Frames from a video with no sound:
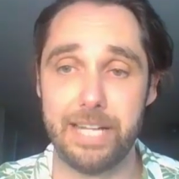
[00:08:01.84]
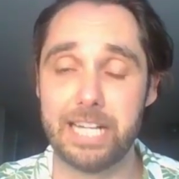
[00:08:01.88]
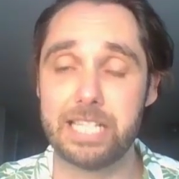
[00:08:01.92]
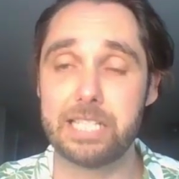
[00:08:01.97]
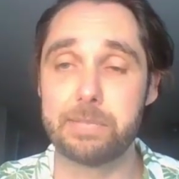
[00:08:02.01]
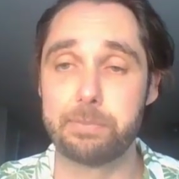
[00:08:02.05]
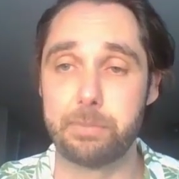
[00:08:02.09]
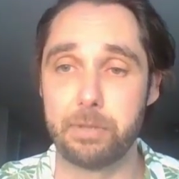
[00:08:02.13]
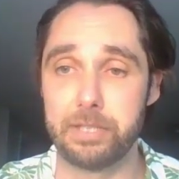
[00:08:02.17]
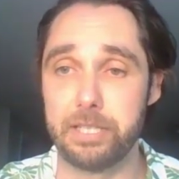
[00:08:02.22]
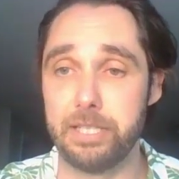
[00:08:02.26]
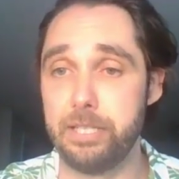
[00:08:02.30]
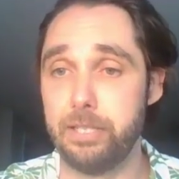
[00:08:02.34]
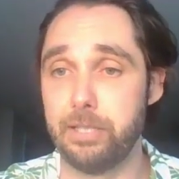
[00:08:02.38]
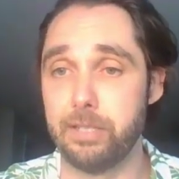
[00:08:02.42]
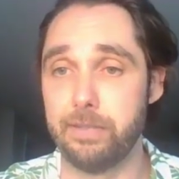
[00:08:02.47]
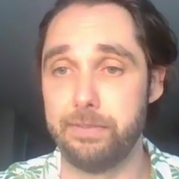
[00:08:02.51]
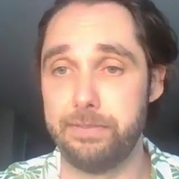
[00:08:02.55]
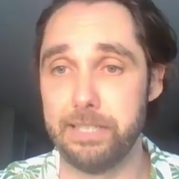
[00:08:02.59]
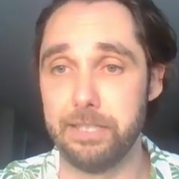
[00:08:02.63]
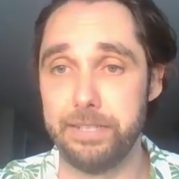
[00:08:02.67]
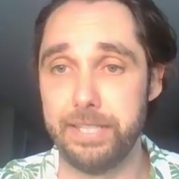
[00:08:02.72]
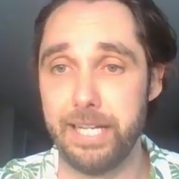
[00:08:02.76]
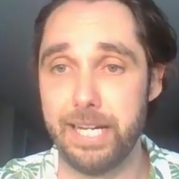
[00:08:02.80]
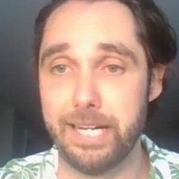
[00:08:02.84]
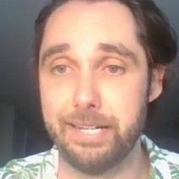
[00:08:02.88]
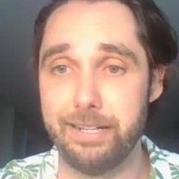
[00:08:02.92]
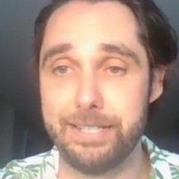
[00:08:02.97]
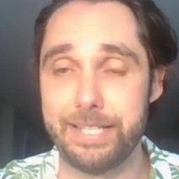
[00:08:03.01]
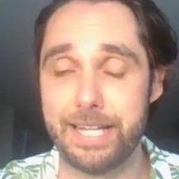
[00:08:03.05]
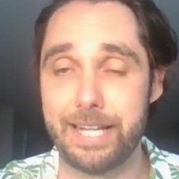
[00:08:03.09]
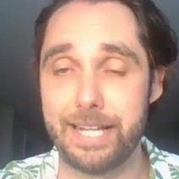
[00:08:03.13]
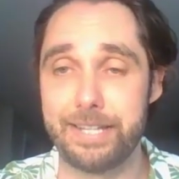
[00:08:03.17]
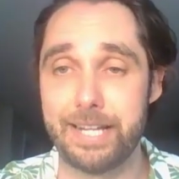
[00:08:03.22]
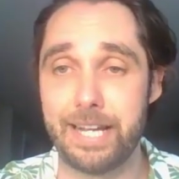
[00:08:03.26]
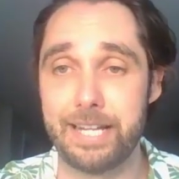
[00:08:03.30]
expert in your field now,
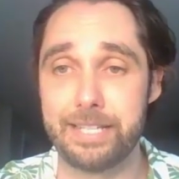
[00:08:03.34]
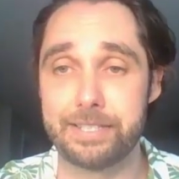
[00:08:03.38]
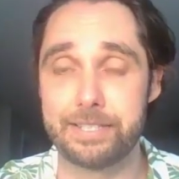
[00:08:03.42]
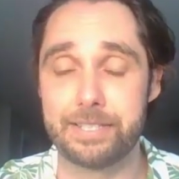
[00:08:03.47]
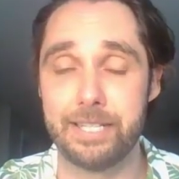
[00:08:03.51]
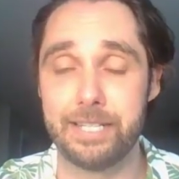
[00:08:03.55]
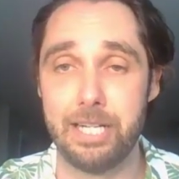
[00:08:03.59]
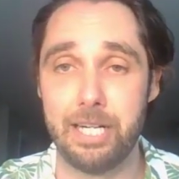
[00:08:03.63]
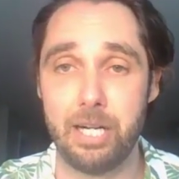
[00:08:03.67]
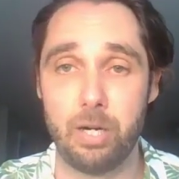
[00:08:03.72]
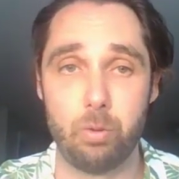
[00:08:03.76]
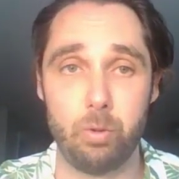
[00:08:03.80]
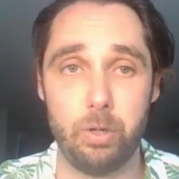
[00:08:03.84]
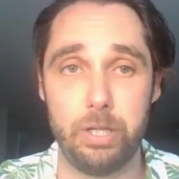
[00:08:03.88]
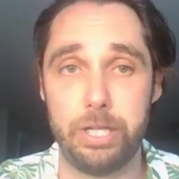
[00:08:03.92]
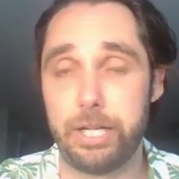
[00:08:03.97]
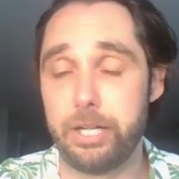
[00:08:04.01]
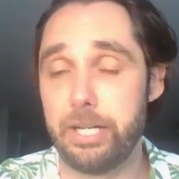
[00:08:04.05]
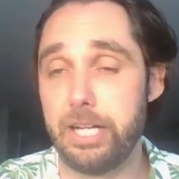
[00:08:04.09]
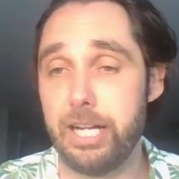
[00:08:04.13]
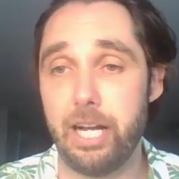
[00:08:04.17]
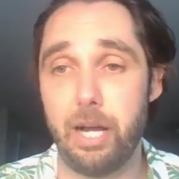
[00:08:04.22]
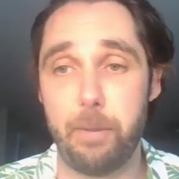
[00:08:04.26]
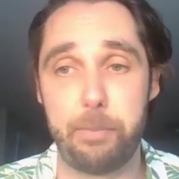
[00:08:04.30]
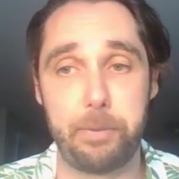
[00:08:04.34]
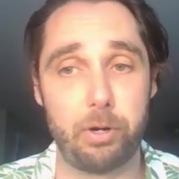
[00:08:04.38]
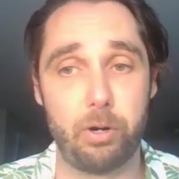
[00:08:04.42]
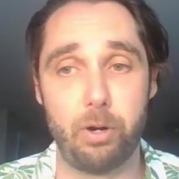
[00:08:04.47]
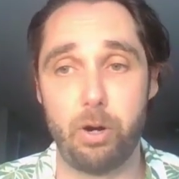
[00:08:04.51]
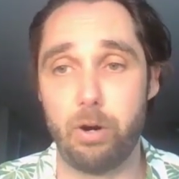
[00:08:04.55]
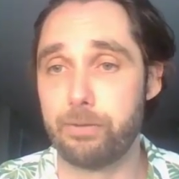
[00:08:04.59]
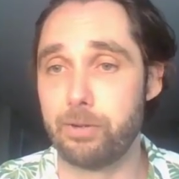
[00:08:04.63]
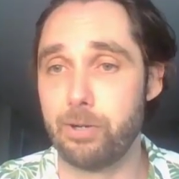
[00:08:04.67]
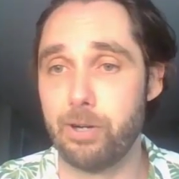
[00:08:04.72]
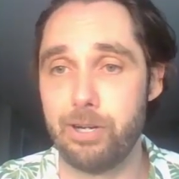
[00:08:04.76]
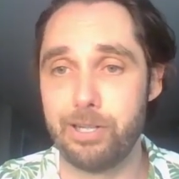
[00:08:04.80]
and that's really going to help your
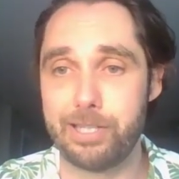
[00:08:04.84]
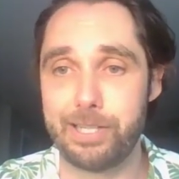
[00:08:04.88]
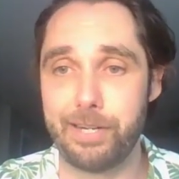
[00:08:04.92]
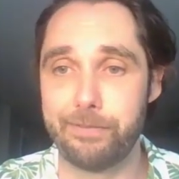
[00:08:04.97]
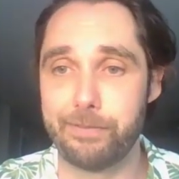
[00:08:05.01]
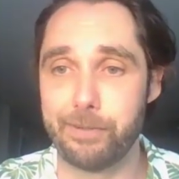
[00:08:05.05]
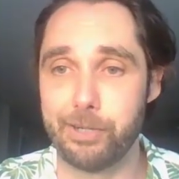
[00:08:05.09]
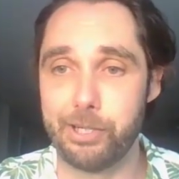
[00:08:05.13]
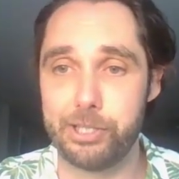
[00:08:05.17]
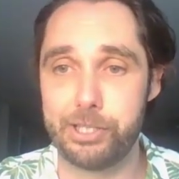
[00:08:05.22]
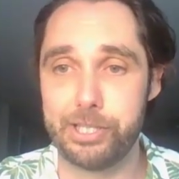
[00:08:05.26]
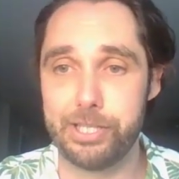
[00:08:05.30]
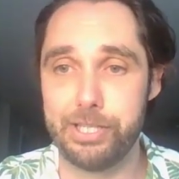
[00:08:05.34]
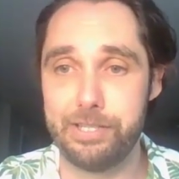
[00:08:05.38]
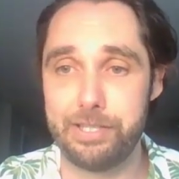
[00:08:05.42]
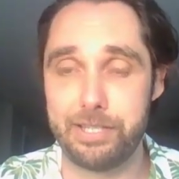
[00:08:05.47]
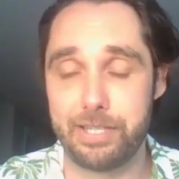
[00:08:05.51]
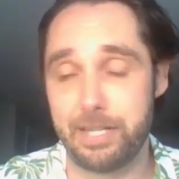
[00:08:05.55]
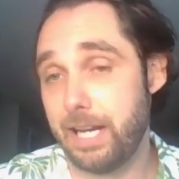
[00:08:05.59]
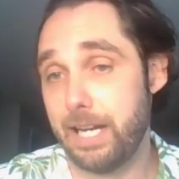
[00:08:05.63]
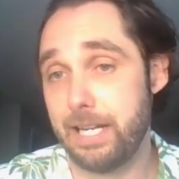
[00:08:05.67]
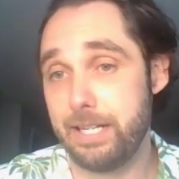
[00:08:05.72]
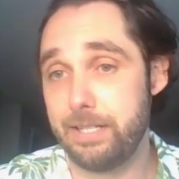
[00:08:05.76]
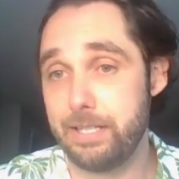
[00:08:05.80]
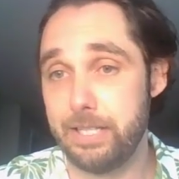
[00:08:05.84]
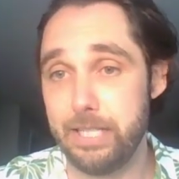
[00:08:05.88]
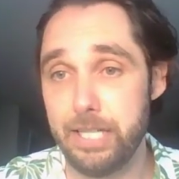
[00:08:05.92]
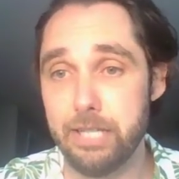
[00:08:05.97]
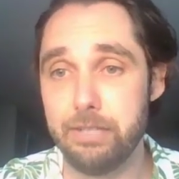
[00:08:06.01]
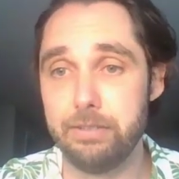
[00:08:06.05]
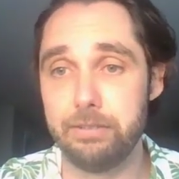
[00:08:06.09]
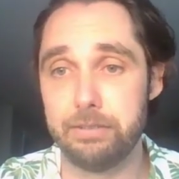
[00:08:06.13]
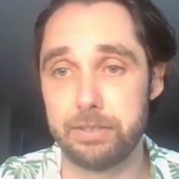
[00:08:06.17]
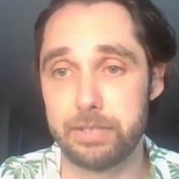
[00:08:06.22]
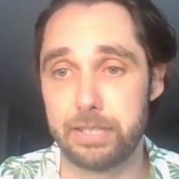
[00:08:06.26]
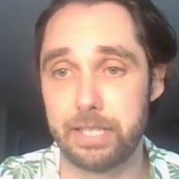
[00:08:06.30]
overall conversions and,
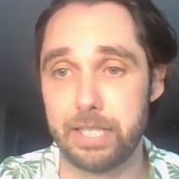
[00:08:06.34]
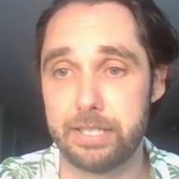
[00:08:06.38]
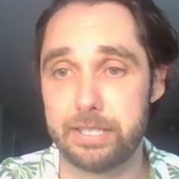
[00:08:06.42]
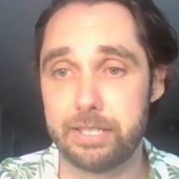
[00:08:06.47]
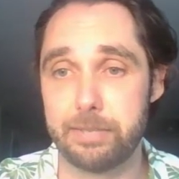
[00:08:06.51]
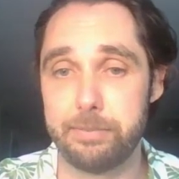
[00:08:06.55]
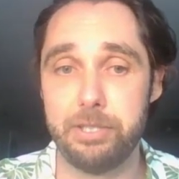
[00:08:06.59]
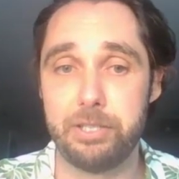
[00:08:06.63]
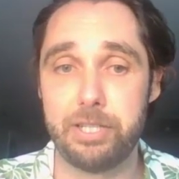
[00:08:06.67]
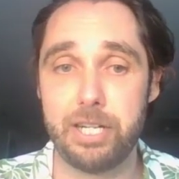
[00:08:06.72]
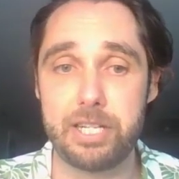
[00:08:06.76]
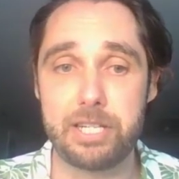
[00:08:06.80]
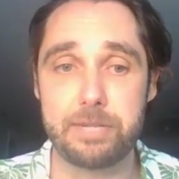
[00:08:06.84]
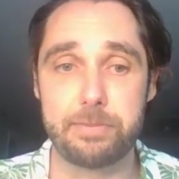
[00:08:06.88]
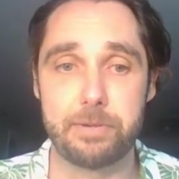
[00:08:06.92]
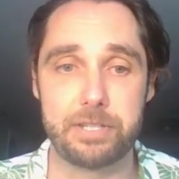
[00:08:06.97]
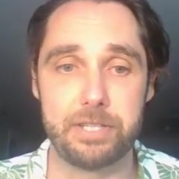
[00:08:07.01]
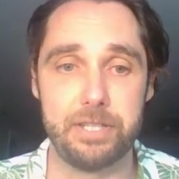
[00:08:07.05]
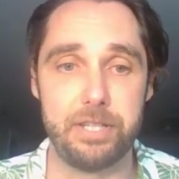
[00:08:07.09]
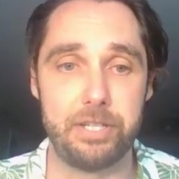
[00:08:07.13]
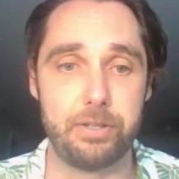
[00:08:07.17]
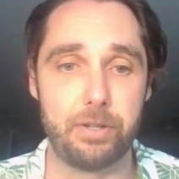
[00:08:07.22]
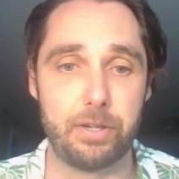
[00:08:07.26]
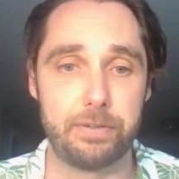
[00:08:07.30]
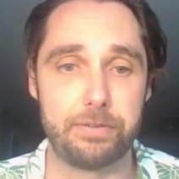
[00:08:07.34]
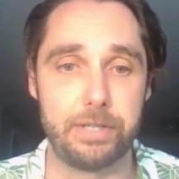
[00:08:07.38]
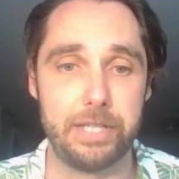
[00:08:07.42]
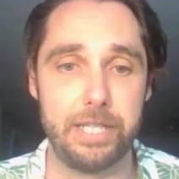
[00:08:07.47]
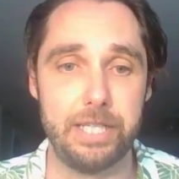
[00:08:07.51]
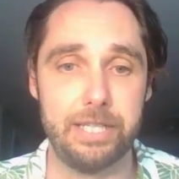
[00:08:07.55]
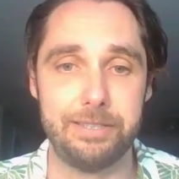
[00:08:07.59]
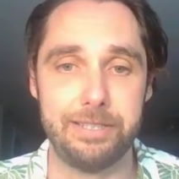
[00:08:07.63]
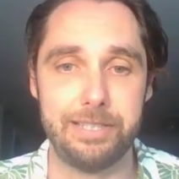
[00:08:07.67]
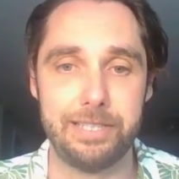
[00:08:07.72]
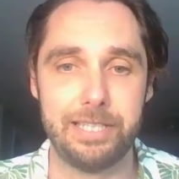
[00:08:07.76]
get some new customers in the door for you.